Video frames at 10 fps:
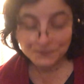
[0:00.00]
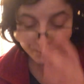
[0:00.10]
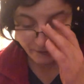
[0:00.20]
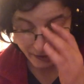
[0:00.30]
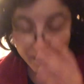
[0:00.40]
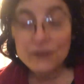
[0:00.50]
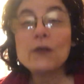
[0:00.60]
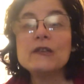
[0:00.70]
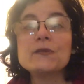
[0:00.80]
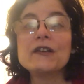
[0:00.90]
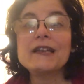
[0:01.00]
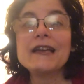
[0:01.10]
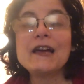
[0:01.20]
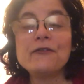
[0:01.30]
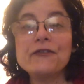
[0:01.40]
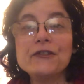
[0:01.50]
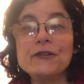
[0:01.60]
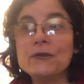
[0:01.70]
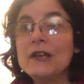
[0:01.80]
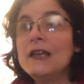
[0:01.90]
Things are always working out for
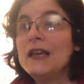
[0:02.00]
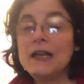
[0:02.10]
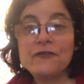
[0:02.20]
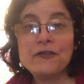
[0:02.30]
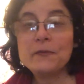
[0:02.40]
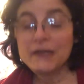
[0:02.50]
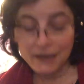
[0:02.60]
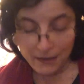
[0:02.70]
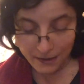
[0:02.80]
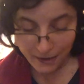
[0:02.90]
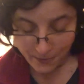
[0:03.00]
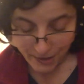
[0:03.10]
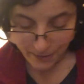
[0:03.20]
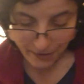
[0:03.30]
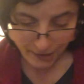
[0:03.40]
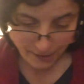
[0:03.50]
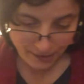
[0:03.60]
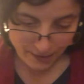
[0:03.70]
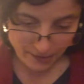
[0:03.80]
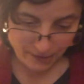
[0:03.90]
you and for me, Abraham Hicks
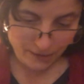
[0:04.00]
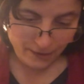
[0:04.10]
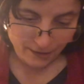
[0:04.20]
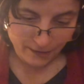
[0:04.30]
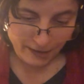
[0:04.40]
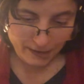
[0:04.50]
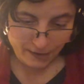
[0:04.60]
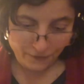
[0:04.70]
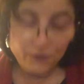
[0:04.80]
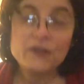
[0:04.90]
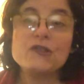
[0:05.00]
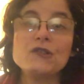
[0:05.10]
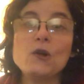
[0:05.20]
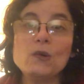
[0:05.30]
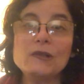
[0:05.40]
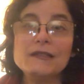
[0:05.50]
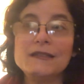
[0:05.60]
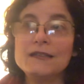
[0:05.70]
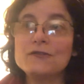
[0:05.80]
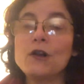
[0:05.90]
says. That's for the soul.
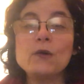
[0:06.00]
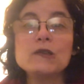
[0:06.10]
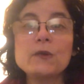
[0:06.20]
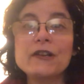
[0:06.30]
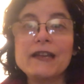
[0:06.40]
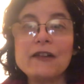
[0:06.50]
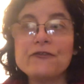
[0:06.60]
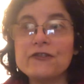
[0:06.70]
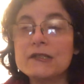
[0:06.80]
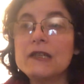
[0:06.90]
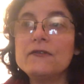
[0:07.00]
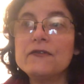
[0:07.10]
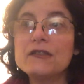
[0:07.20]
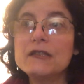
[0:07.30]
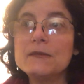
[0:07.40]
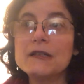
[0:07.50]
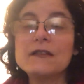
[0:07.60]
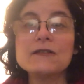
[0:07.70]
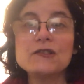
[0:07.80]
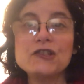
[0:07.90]
Things are always working out for us. Even if it seems like
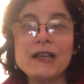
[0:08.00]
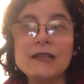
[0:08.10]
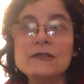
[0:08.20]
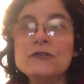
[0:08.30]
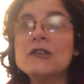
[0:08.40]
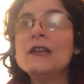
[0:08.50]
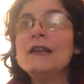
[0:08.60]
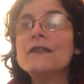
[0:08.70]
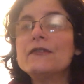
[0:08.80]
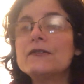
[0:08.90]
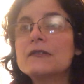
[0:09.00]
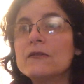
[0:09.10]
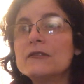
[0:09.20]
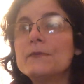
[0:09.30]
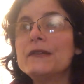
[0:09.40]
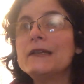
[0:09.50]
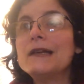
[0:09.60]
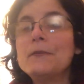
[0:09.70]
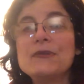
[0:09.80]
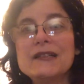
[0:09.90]
there's a challenge, there's going to be
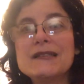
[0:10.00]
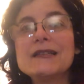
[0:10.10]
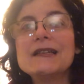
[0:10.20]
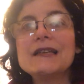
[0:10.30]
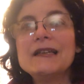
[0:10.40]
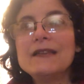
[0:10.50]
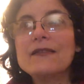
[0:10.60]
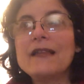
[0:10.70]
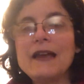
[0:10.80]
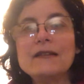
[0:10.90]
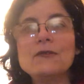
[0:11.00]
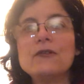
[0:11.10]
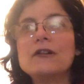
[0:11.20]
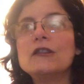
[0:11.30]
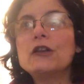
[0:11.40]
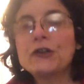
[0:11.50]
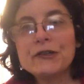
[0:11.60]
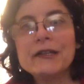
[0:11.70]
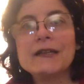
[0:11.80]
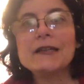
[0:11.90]
a blessing in that, or a
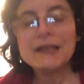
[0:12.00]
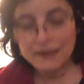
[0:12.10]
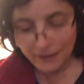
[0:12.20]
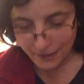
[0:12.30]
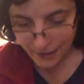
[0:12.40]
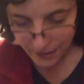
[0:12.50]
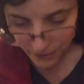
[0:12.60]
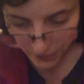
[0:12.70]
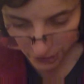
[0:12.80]
learning in those